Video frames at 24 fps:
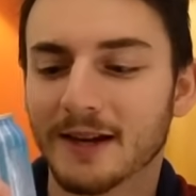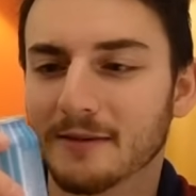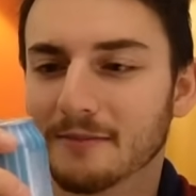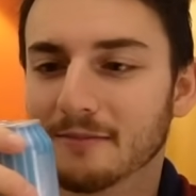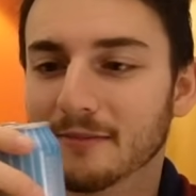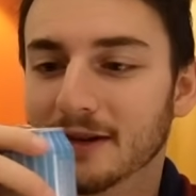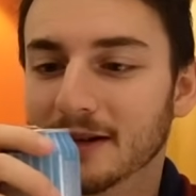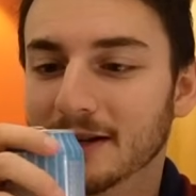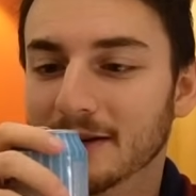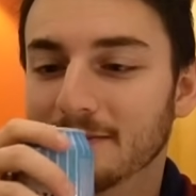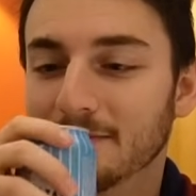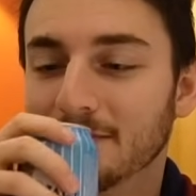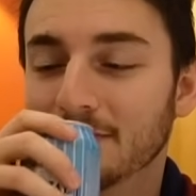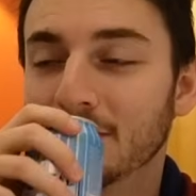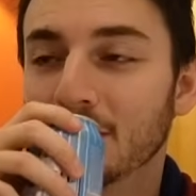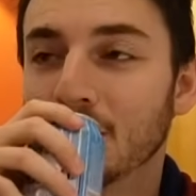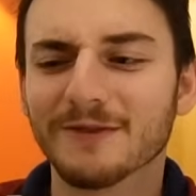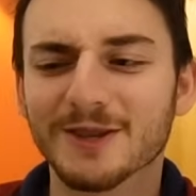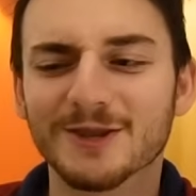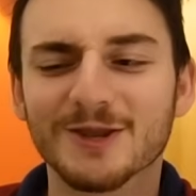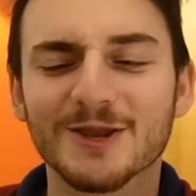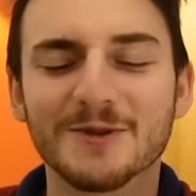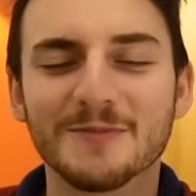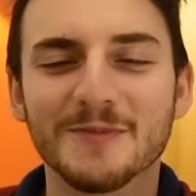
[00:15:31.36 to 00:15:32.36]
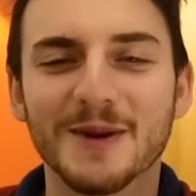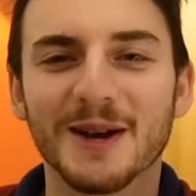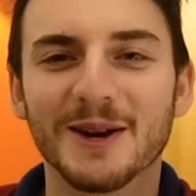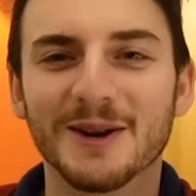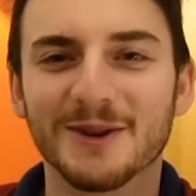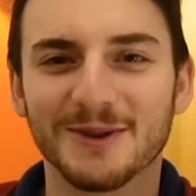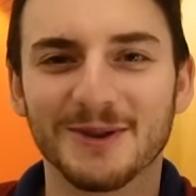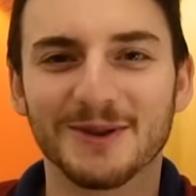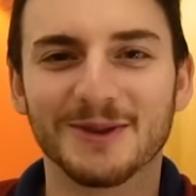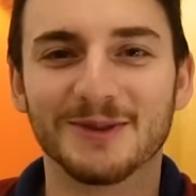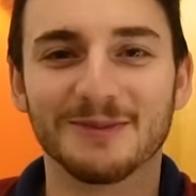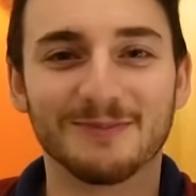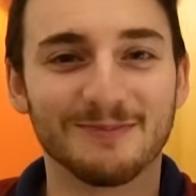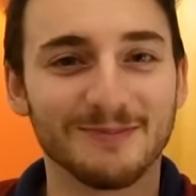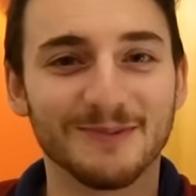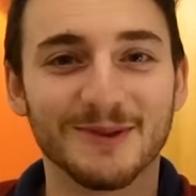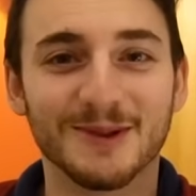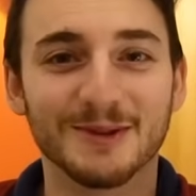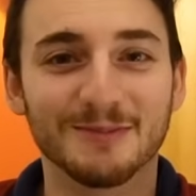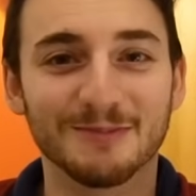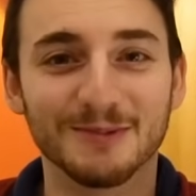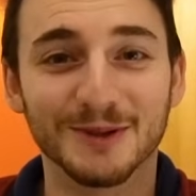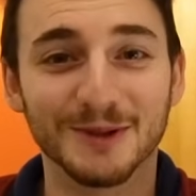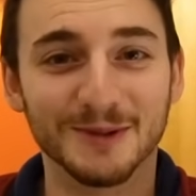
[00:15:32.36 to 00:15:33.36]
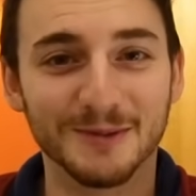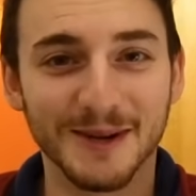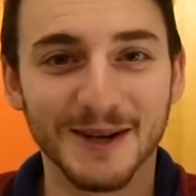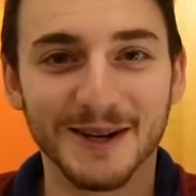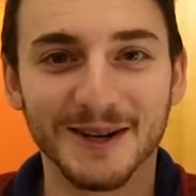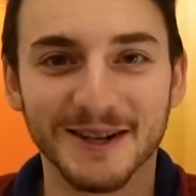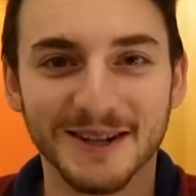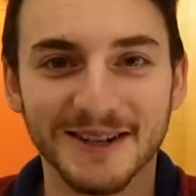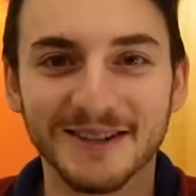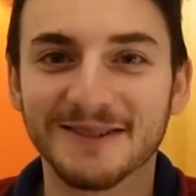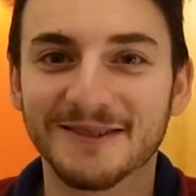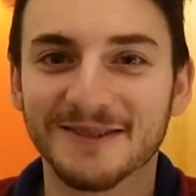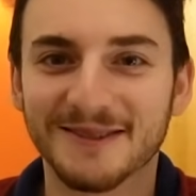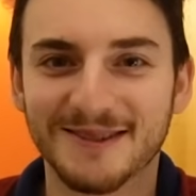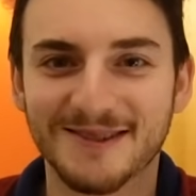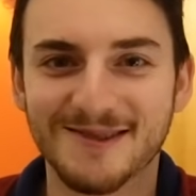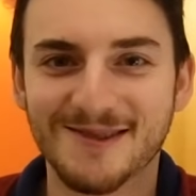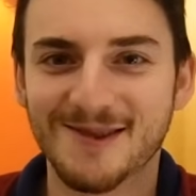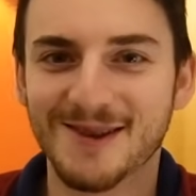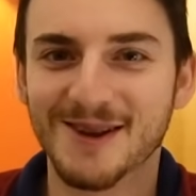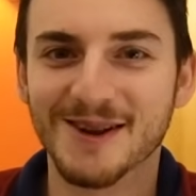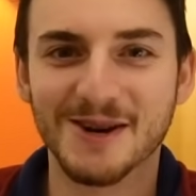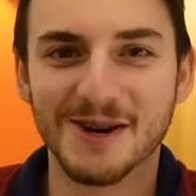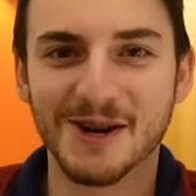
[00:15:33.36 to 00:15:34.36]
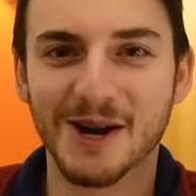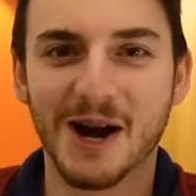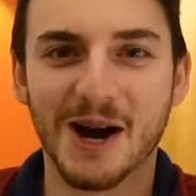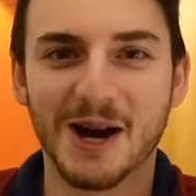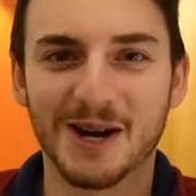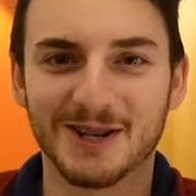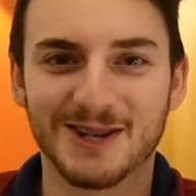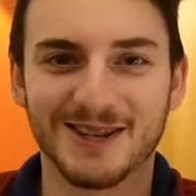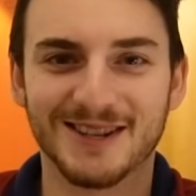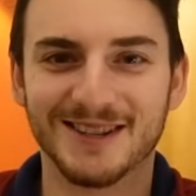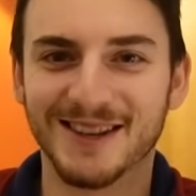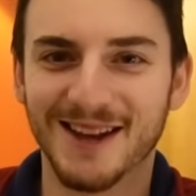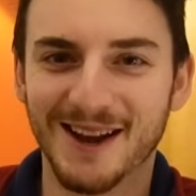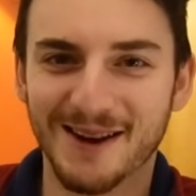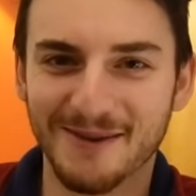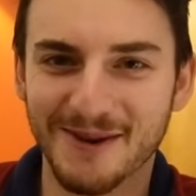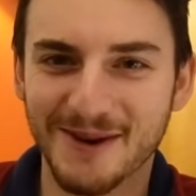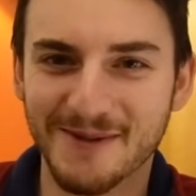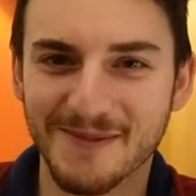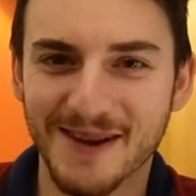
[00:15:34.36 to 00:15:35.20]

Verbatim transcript: but this is better than the blueberry concoction that we